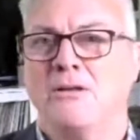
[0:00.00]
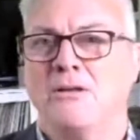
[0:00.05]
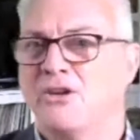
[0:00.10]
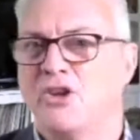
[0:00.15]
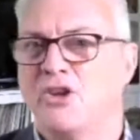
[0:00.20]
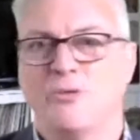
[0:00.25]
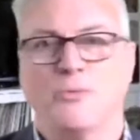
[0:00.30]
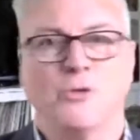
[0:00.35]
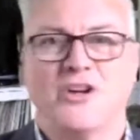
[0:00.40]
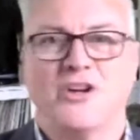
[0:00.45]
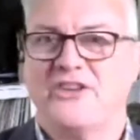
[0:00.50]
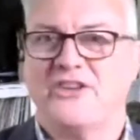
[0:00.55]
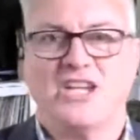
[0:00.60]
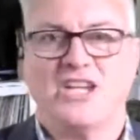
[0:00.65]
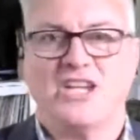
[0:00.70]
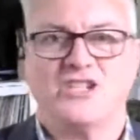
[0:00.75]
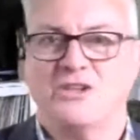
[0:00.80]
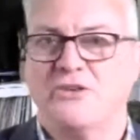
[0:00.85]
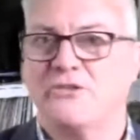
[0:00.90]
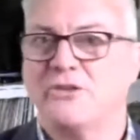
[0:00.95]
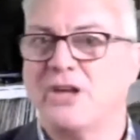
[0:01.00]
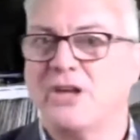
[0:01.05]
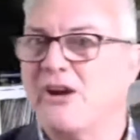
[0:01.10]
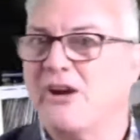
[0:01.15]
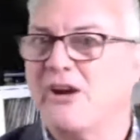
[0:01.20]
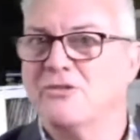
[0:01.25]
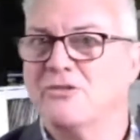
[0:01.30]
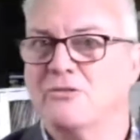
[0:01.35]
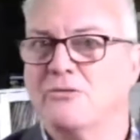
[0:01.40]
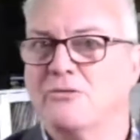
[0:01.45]
humanisation is
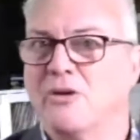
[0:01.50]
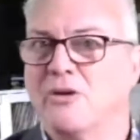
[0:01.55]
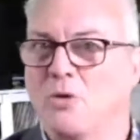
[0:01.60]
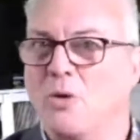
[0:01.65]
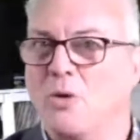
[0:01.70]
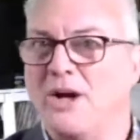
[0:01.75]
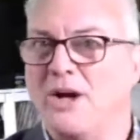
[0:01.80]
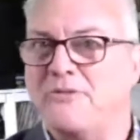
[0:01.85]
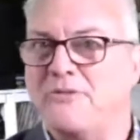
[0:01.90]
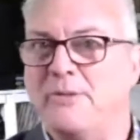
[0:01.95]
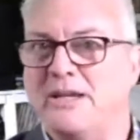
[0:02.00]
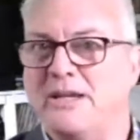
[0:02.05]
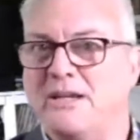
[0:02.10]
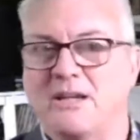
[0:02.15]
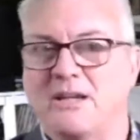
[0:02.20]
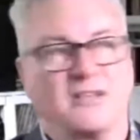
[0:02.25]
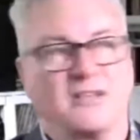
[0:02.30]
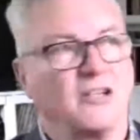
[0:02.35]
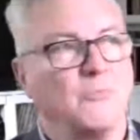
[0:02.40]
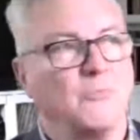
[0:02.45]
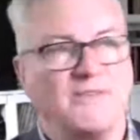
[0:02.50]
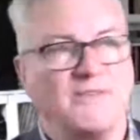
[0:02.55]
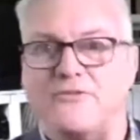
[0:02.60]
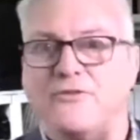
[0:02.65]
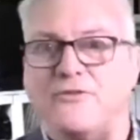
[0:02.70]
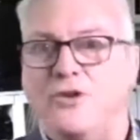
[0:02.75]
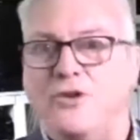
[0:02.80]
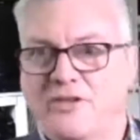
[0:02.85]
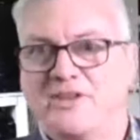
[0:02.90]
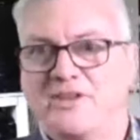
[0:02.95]
going to always be a little bit
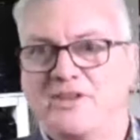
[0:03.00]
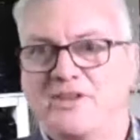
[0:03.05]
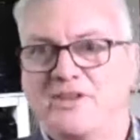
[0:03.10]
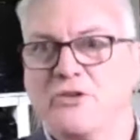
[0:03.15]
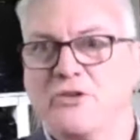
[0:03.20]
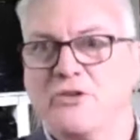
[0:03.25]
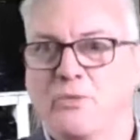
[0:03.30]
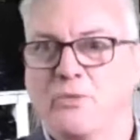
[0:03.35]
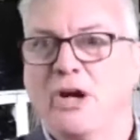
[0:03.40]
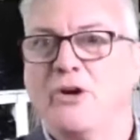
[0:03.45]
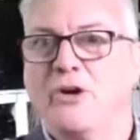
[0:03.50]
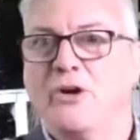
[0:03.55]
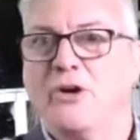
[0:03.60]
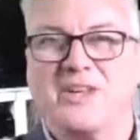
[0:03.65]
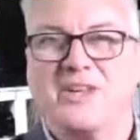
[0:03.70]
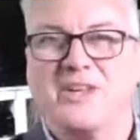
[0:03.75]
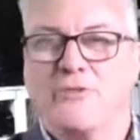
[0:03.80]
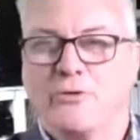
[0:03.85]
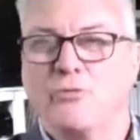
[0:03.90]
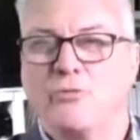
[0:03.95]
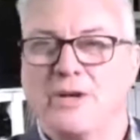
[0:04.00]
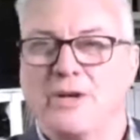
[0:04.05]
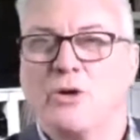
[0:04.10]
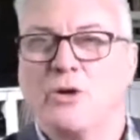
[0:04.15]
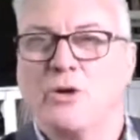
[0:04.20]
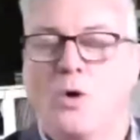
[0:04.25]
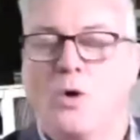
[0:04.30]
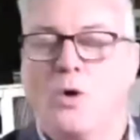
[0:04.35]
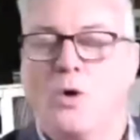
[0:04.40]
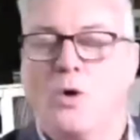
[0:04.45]
further down the road. You'll never really
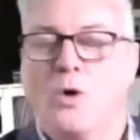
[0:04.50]
quite